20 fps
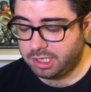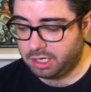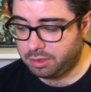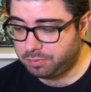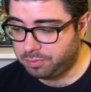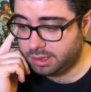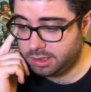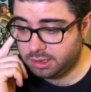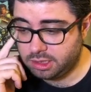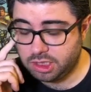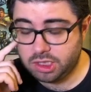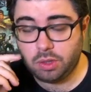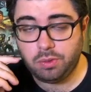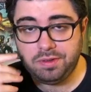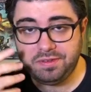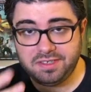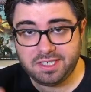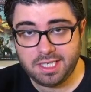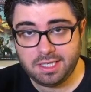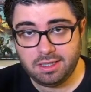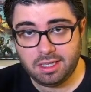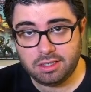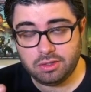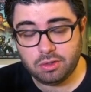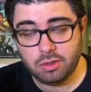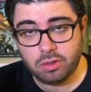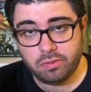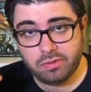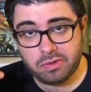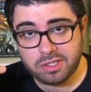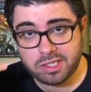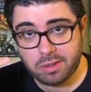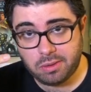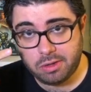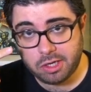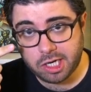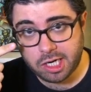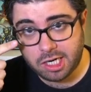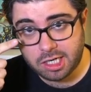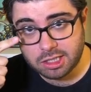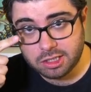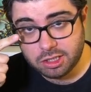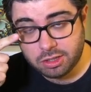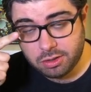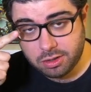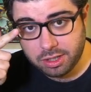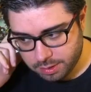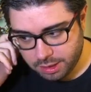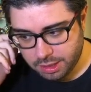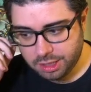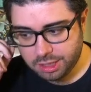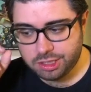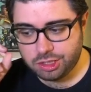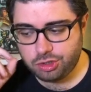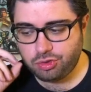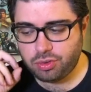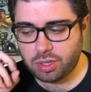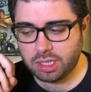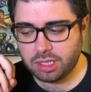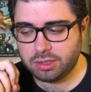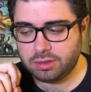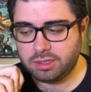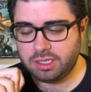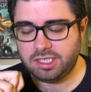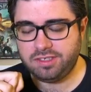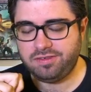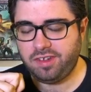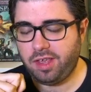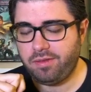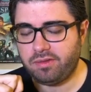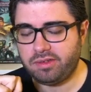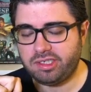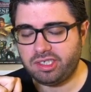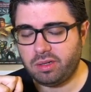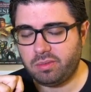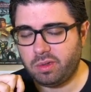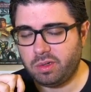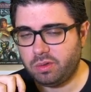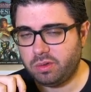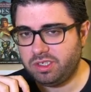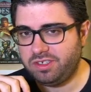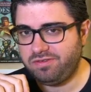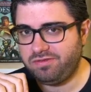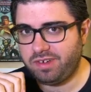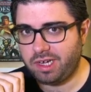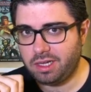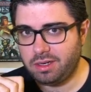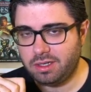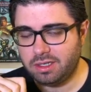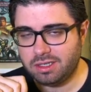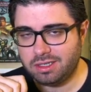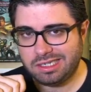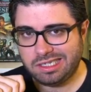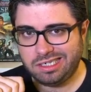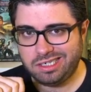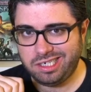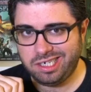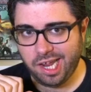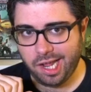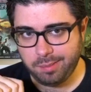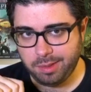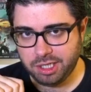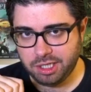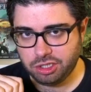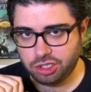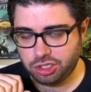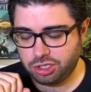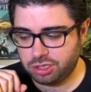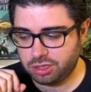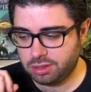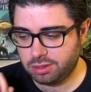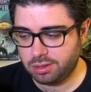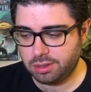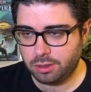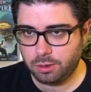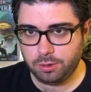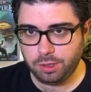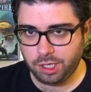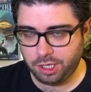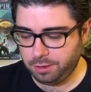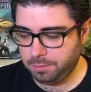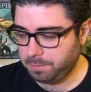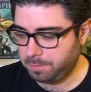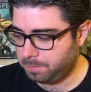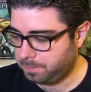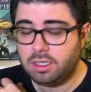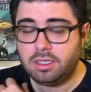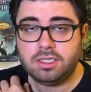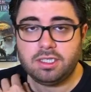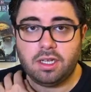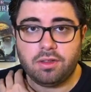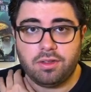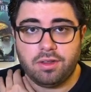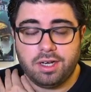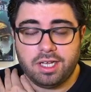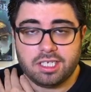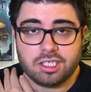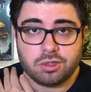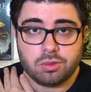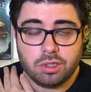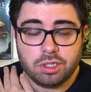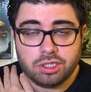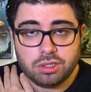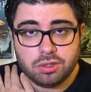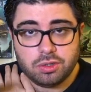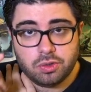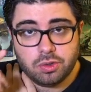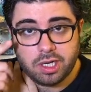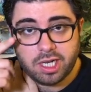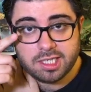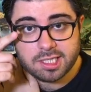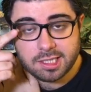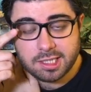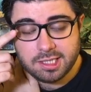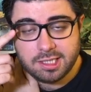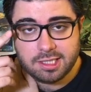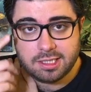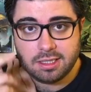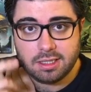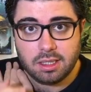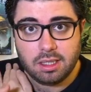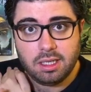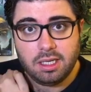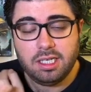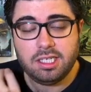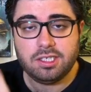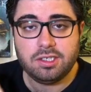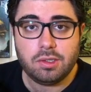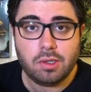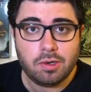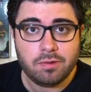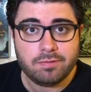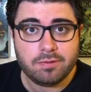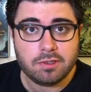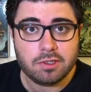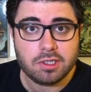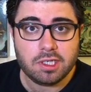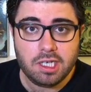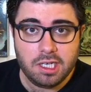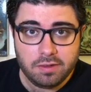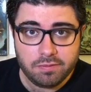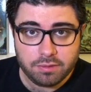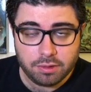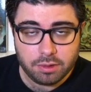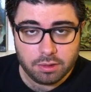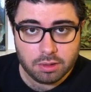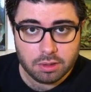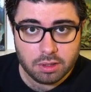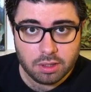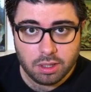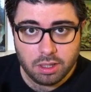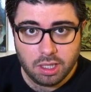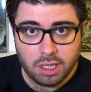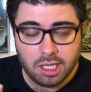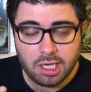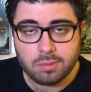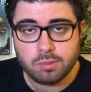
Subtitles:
now. So we've said that Norvos, our character, is trying to disfavor someone who is violently damaged. Okay, so the next question to ask is Norvos evil? And